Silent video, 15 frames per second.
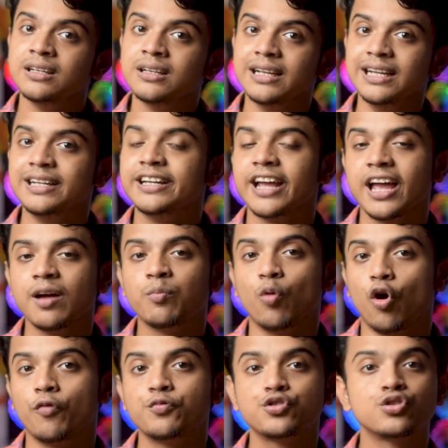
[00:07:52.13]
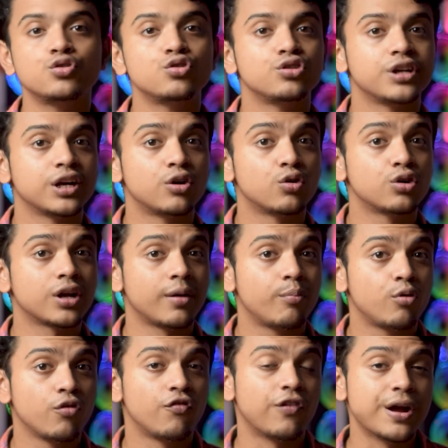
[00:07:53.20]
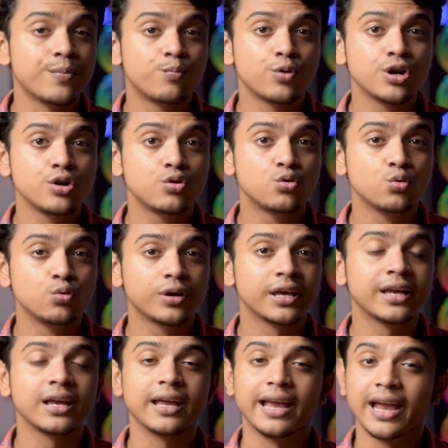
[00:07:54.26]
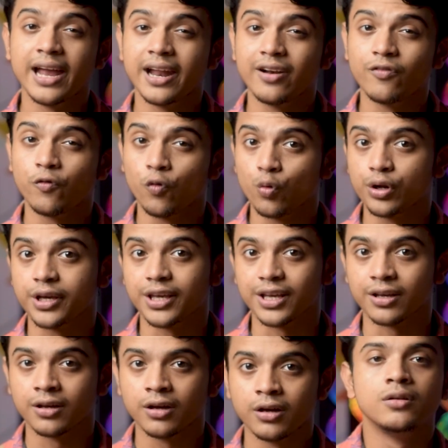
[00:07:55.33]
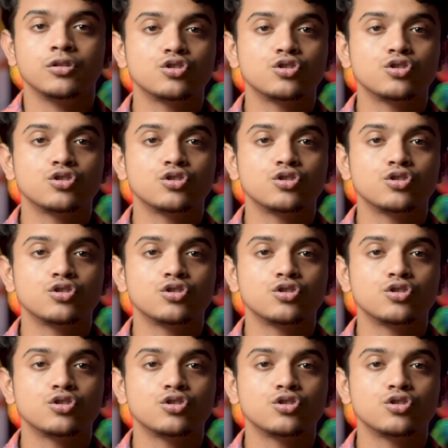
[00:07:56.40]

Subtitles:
it have option to record up to 5.2K and 4K.